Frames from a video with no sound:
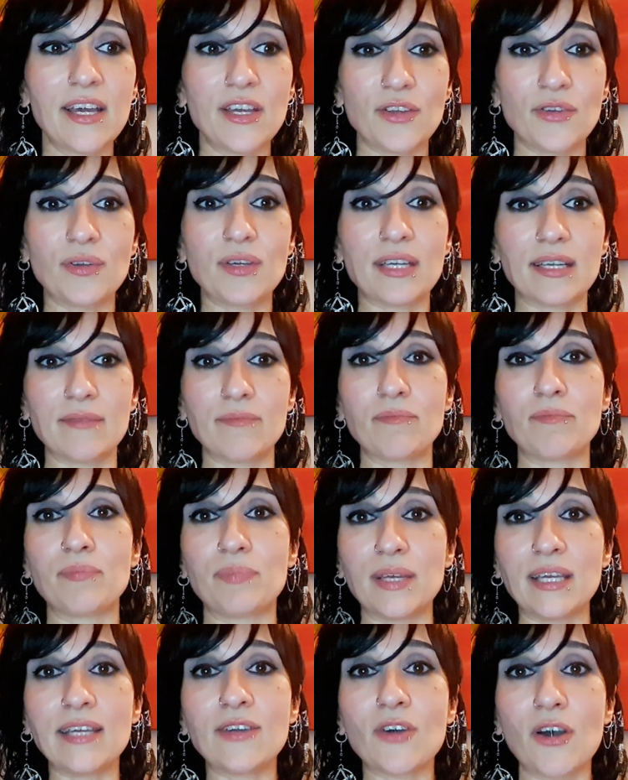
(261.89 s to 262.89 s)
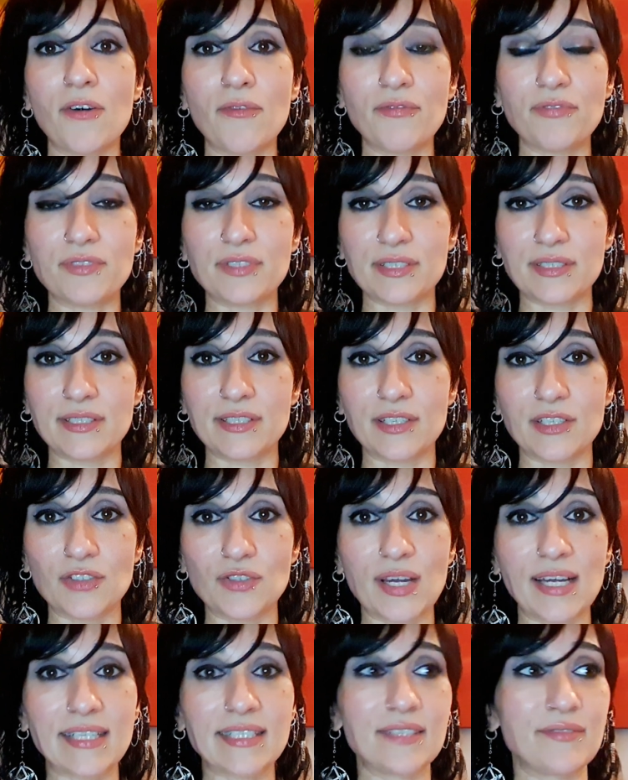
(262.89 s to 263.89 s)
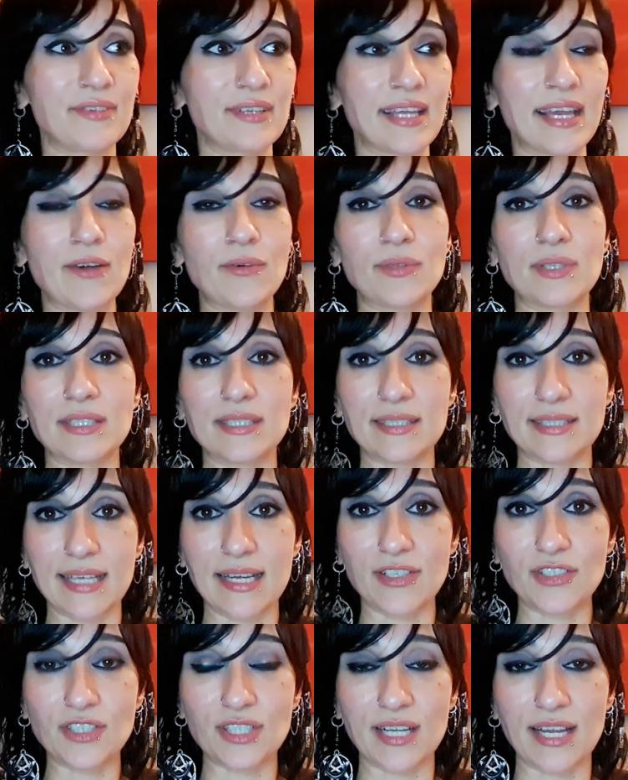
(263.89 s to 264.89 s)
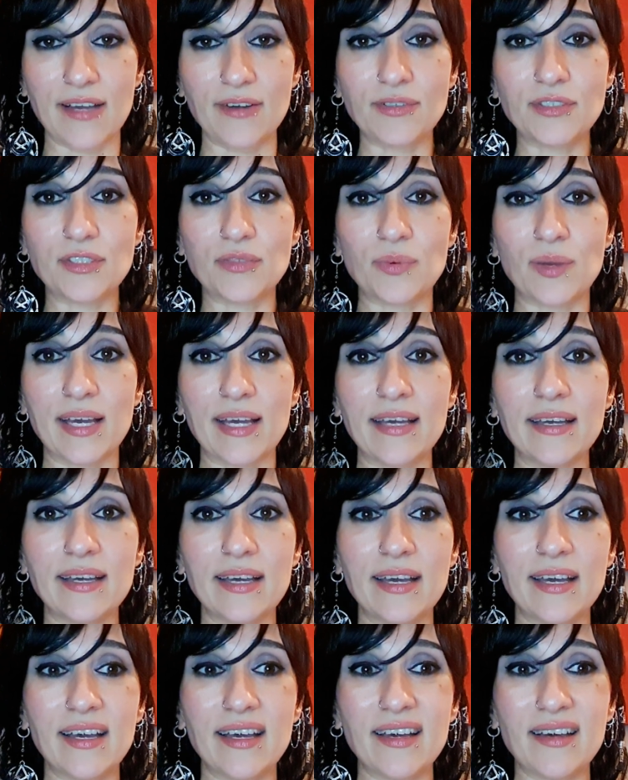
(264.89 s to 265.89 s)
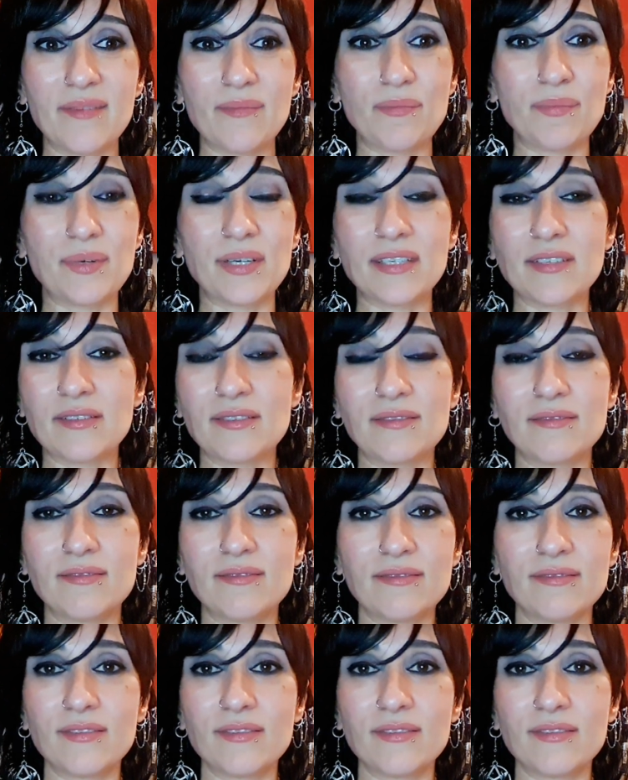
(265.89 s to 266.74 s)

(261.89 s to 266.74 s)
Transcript: You can be confident and attractive and get all this attention elsewhere, but